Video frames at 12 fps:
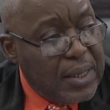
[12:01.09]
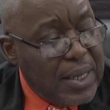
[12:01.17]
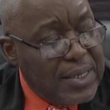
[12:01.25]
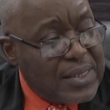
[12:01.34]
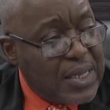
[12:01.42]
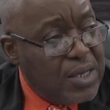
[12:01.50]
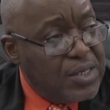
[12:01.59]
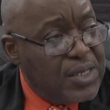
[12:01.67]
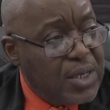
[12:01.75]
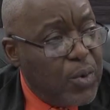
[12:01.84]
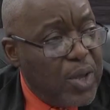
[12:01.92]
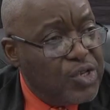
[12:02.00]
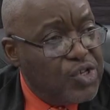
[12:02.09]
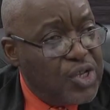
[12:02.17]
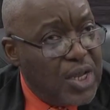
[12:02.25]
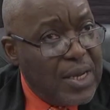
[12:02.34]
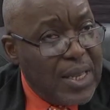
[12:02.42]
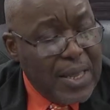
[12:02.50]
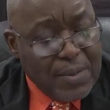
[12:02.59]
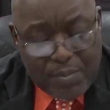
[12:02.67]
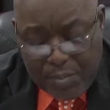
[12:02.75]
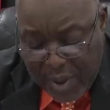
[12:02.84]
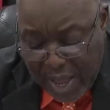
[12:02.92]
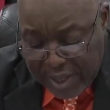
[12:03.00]
its consequential
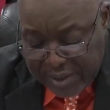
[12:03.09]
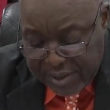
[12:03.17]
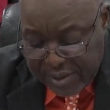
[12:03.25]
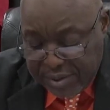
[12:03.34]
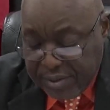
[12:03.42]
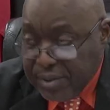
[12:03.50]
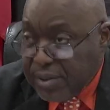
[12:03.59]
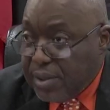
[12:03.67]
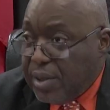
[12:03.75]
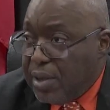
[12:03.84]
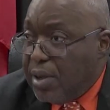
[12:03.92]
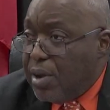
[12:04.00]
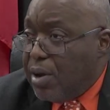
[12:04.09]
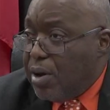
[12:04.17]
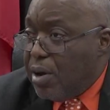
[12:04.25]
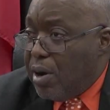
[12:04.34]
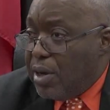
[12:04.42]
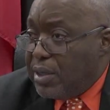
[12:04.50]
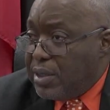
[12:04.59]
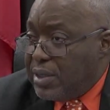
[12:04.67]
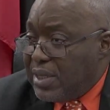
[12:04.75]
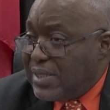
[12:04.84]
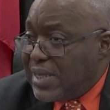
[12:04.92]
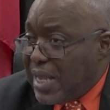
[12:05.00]
impact on
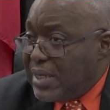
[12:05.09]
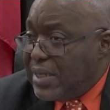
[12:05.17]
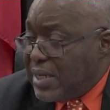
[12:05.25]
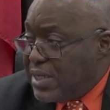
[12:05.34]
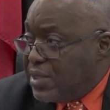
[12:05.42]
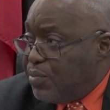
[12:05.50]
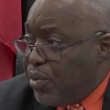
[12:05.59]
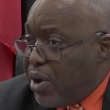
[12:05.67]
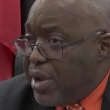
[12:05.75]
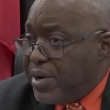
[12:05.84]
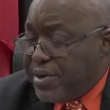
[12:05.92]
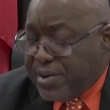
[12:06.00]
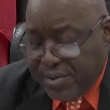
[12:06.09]
the Sandals brand.